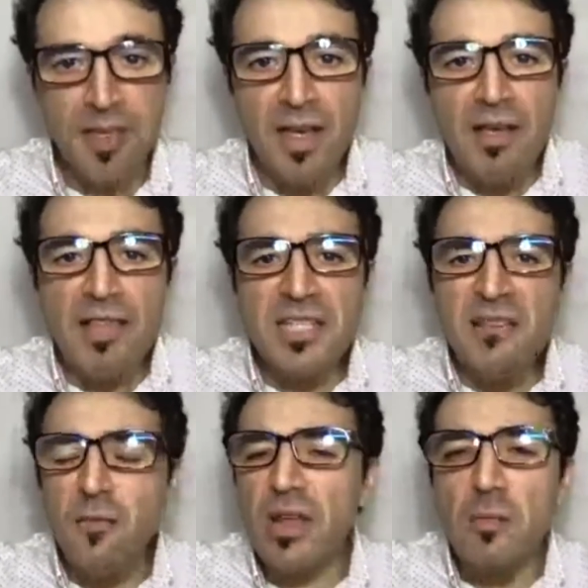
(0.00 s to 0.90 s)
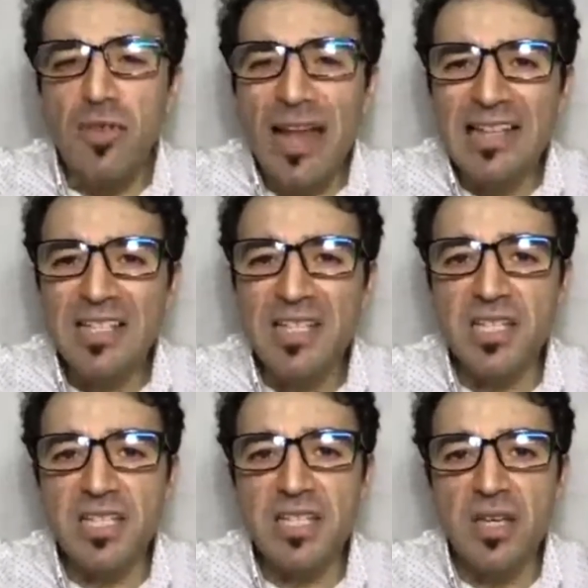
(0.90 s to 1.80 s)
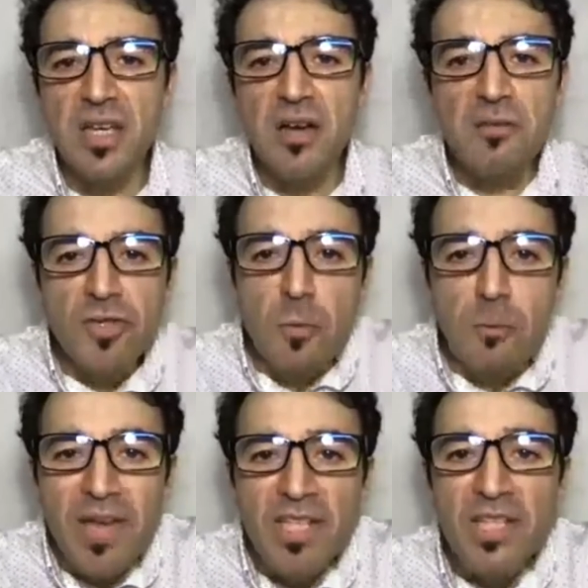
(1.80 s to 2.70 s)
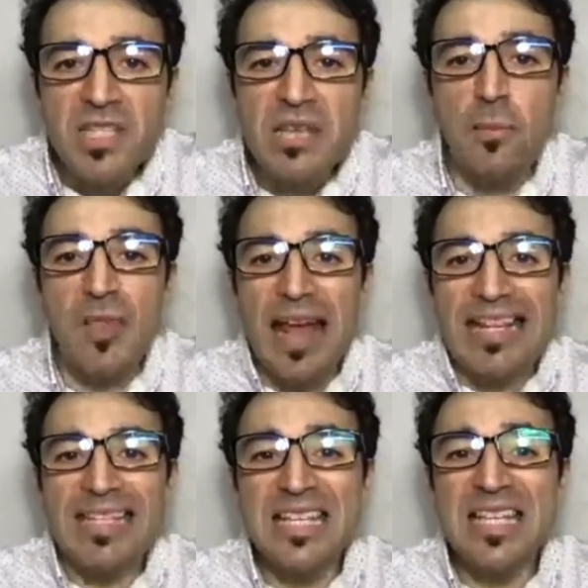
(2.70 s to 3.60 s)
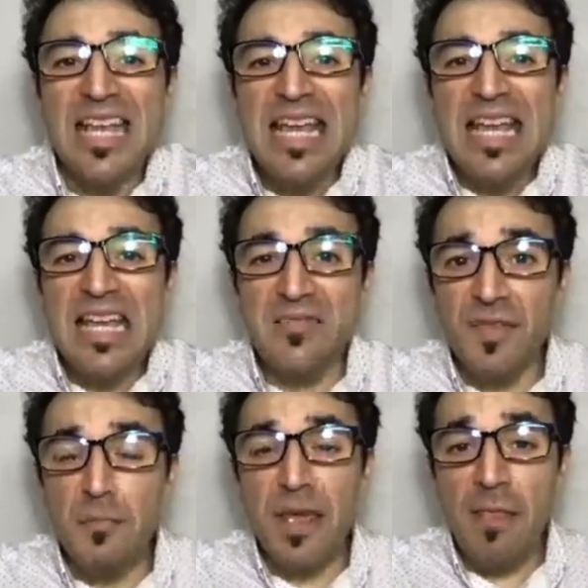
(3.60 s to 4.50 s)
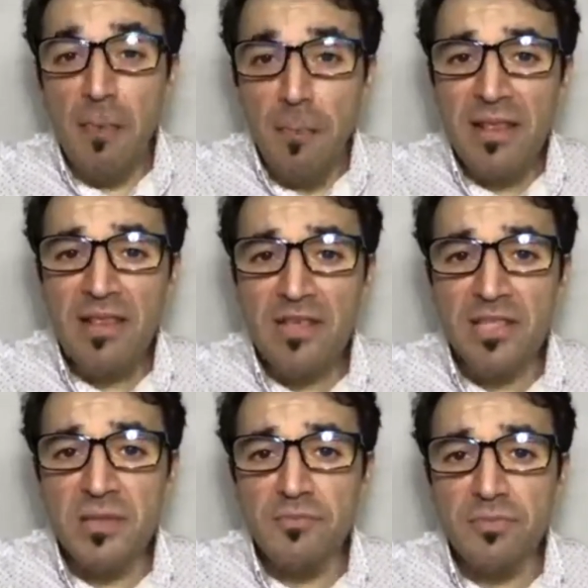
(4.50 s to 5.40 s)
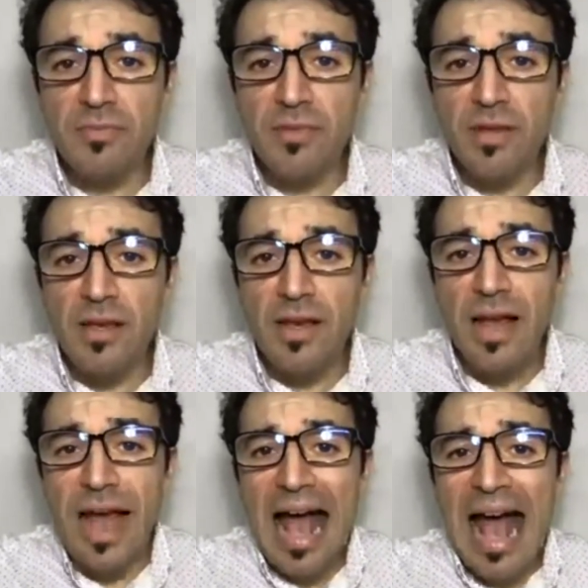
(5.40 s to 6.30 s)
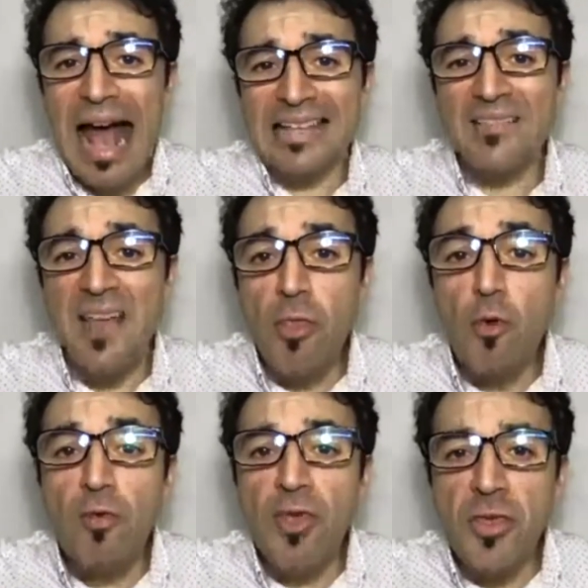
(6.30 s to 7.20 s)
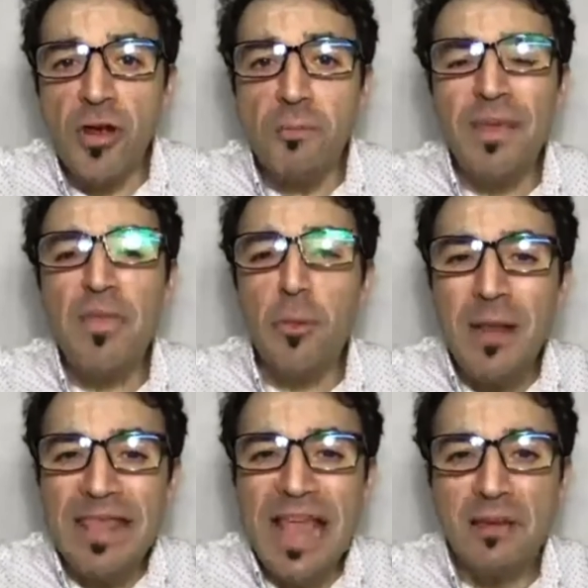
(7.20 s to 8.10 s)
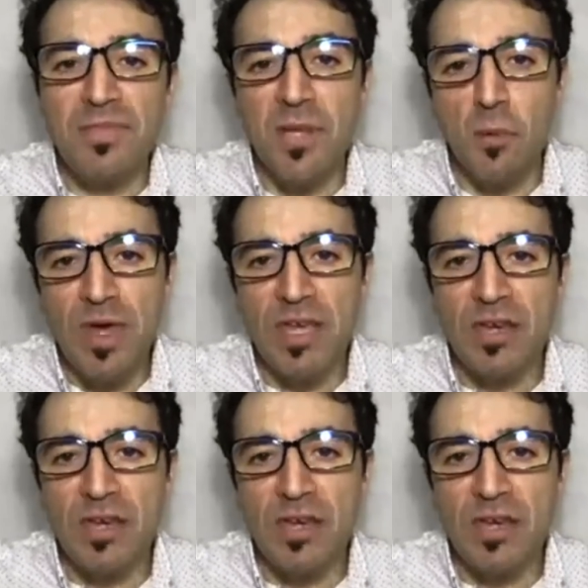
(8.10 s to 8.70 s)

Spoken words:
The same for hemodialysis. For some patients, hemodialysis gives them independence, as they do the therapy three times a week.